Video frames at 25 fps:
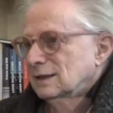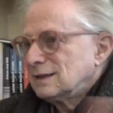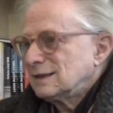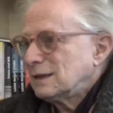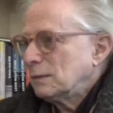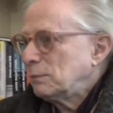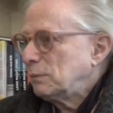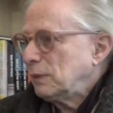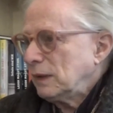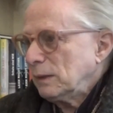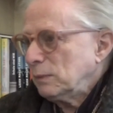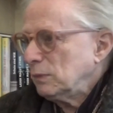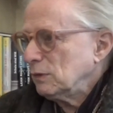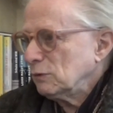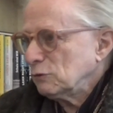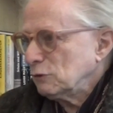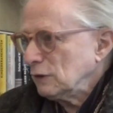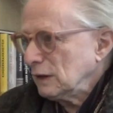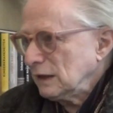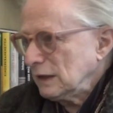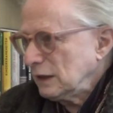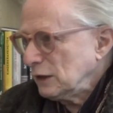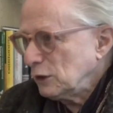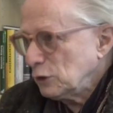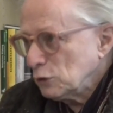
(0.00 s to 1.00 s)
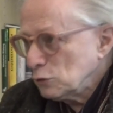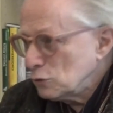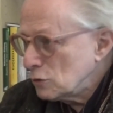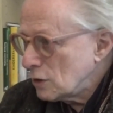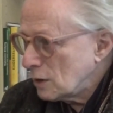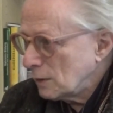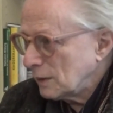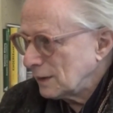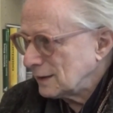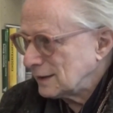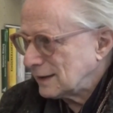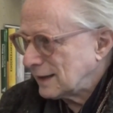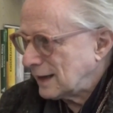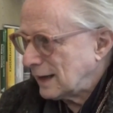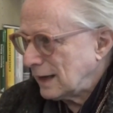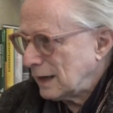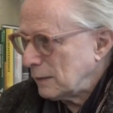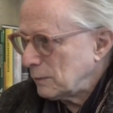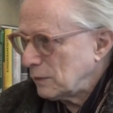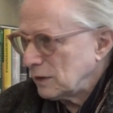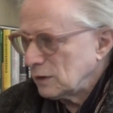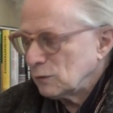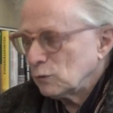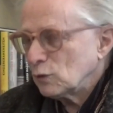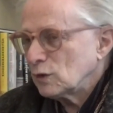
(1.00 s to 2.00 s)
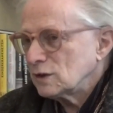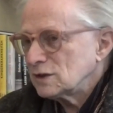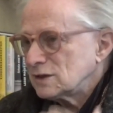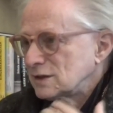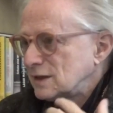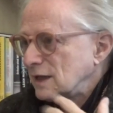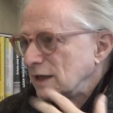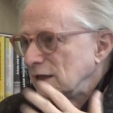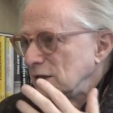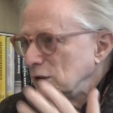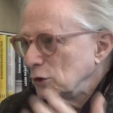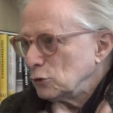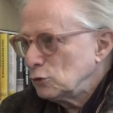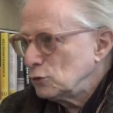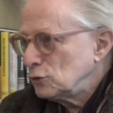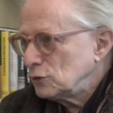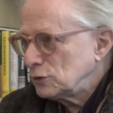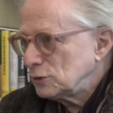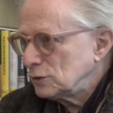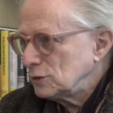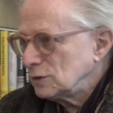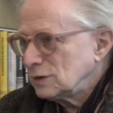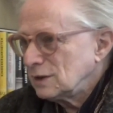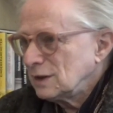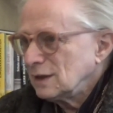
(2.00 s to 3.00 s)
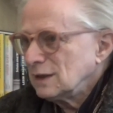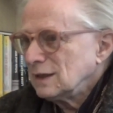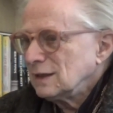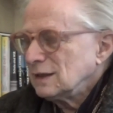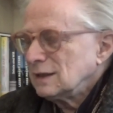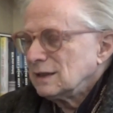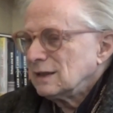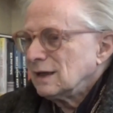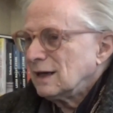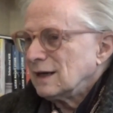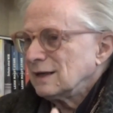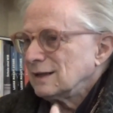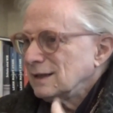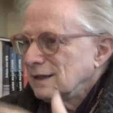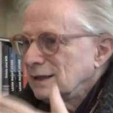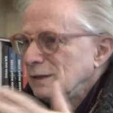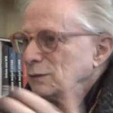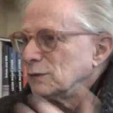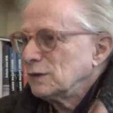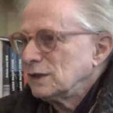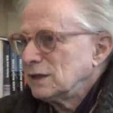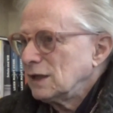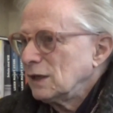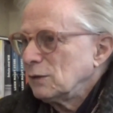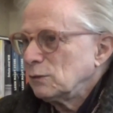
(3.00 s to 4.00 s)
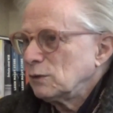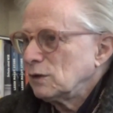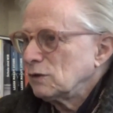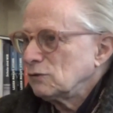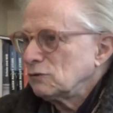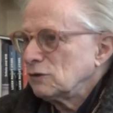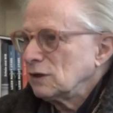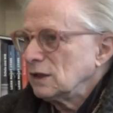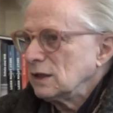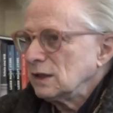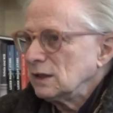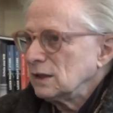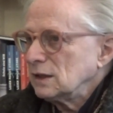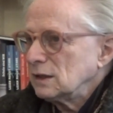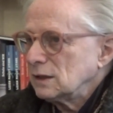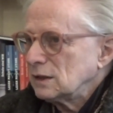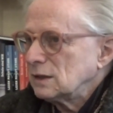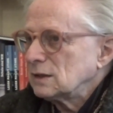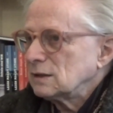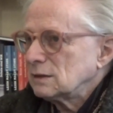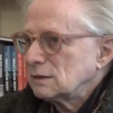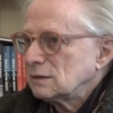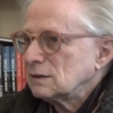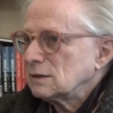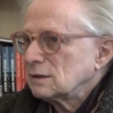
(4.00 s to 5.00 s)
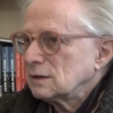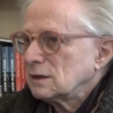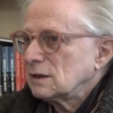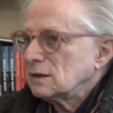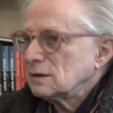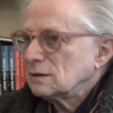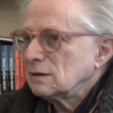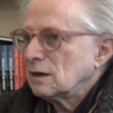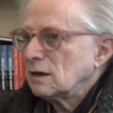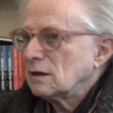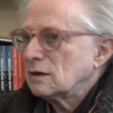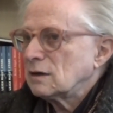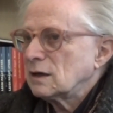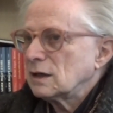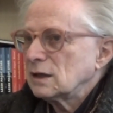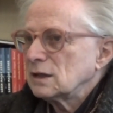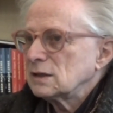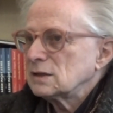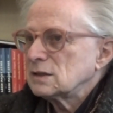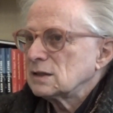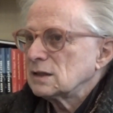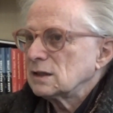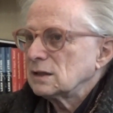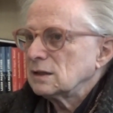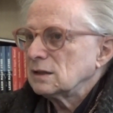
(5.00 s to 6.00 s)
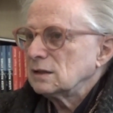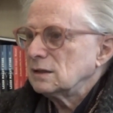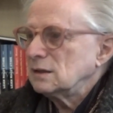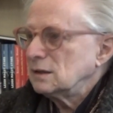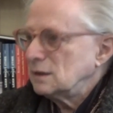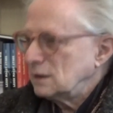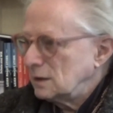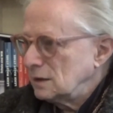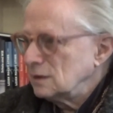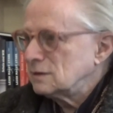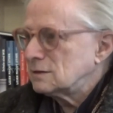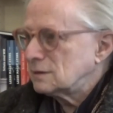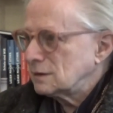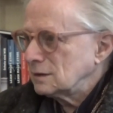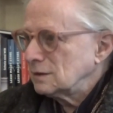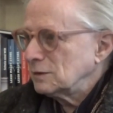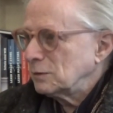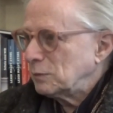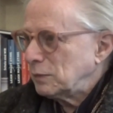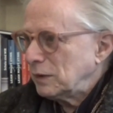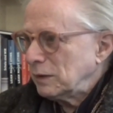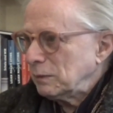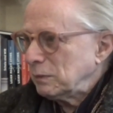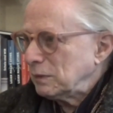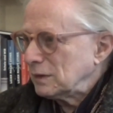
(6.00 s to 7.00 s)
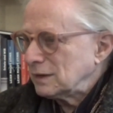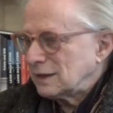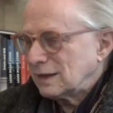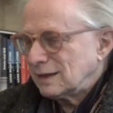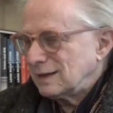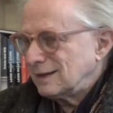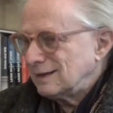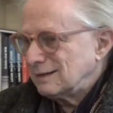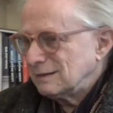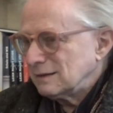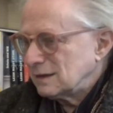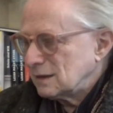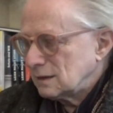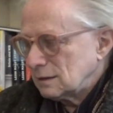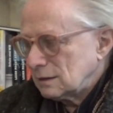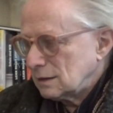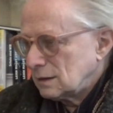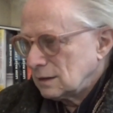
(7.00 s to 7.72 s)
the people really knew about camera, and once they knew you, and anyway, they were really, how can I say, decent people. They didn't